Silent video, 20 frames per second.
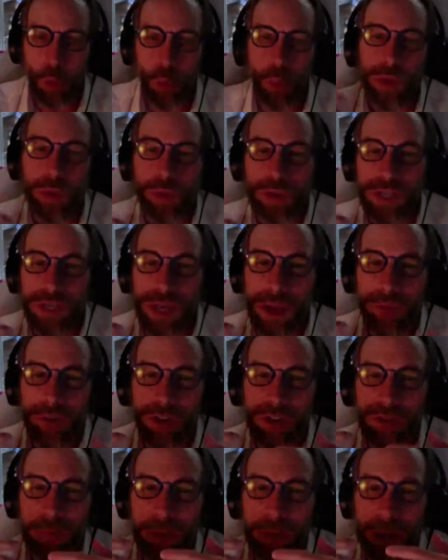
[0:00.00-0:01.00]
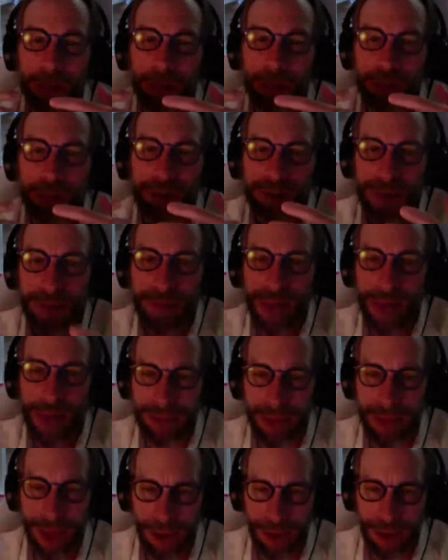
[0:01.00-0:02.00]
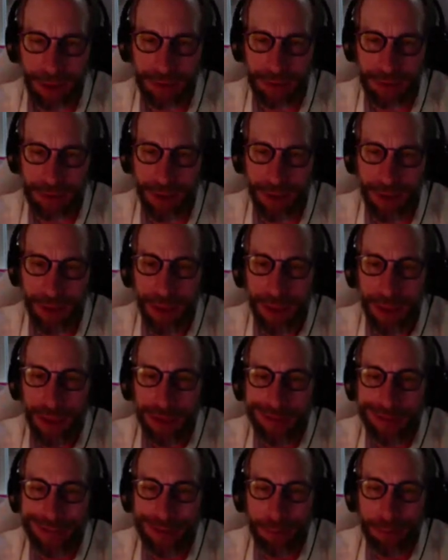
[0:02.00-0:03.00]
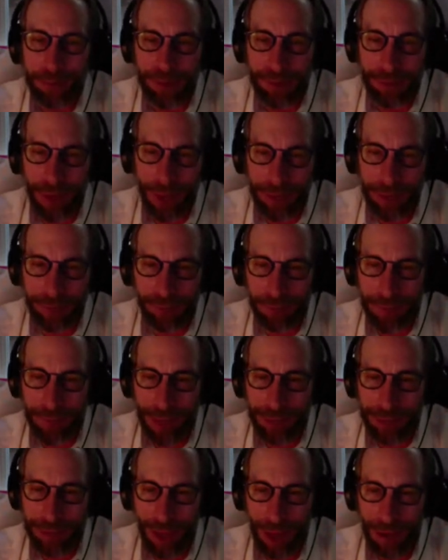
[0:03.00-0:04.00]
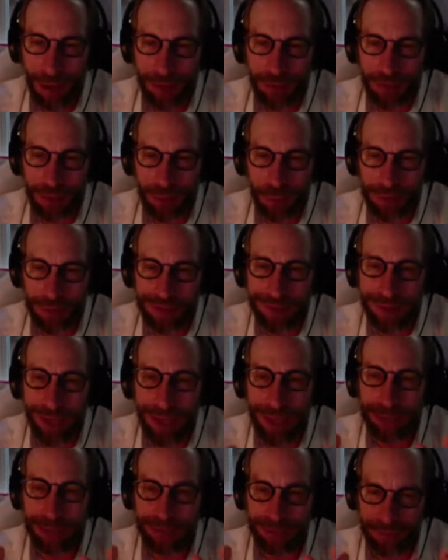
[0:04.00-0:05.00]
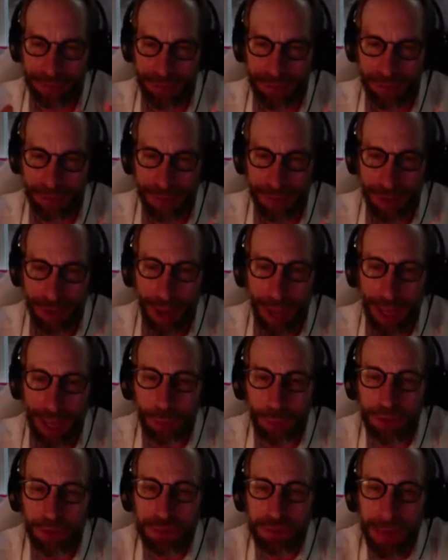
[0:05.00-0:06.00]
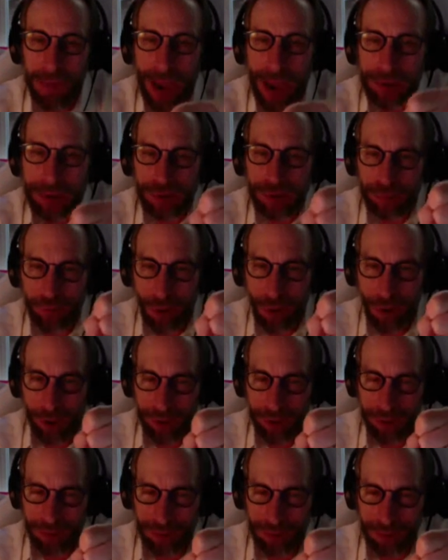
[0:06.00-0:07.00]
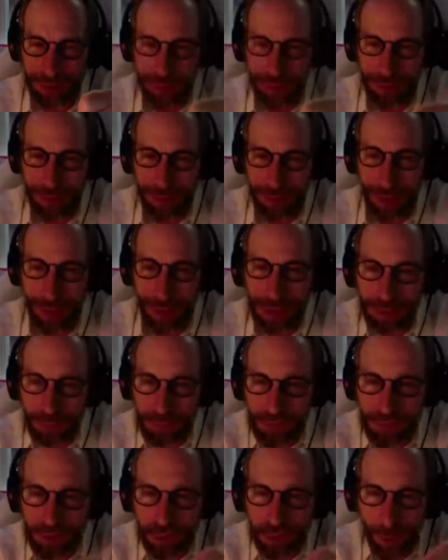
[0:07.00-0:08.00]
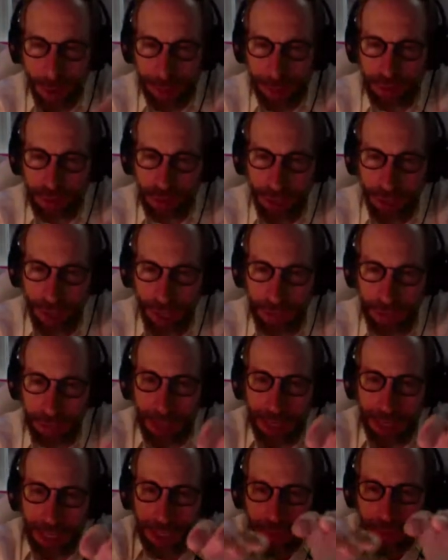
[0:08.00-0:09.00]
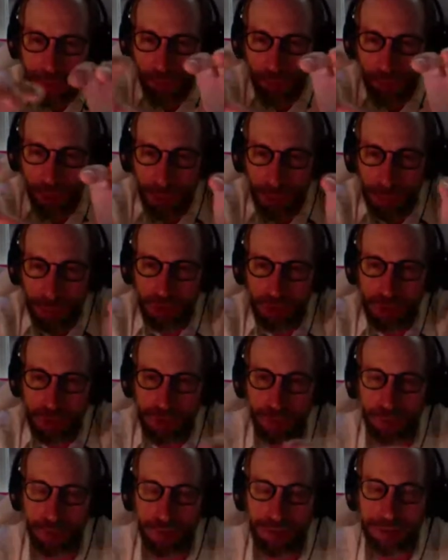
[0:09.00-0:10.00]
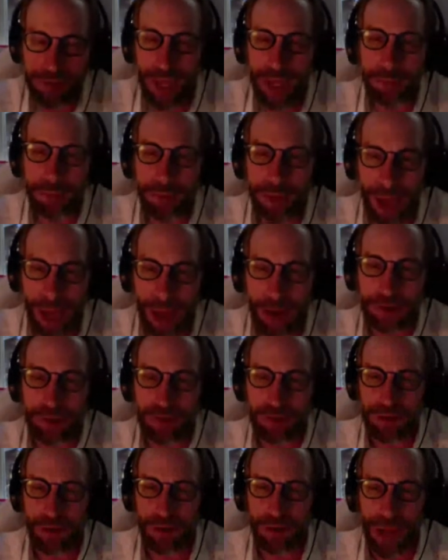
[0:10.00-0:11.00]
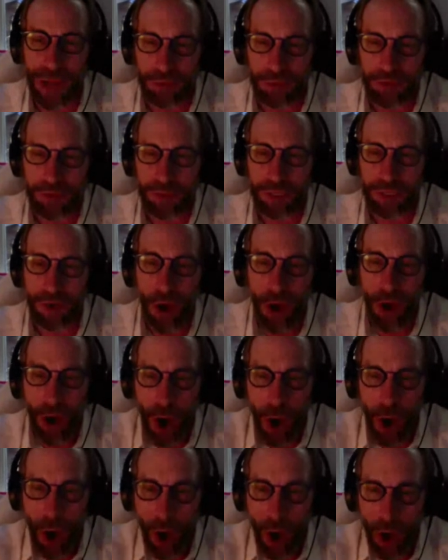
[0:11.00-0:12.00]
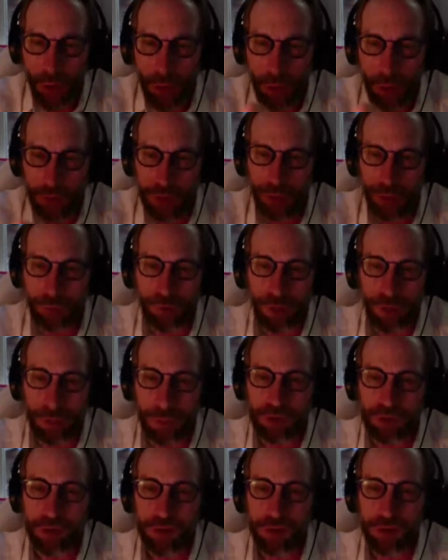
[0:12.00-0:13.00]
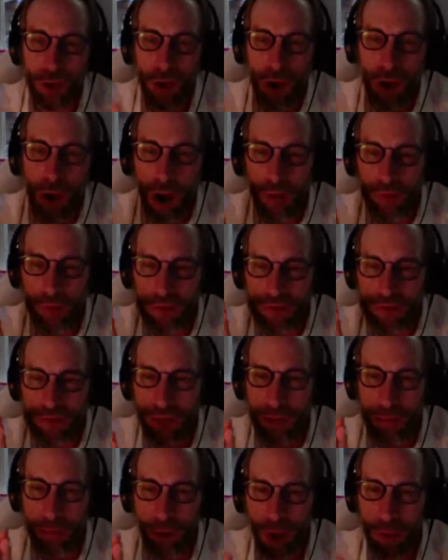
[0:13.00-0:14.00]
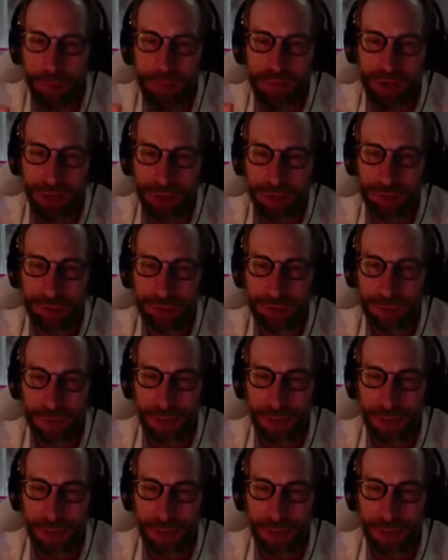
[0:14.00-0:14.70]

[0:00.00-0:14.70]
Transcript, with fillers: We would never even be able to see that galaxy except the light from that galaxy was lensed and it was magnified and it was stretched and many different images of the same galaxy are now seen. All those different images are the same object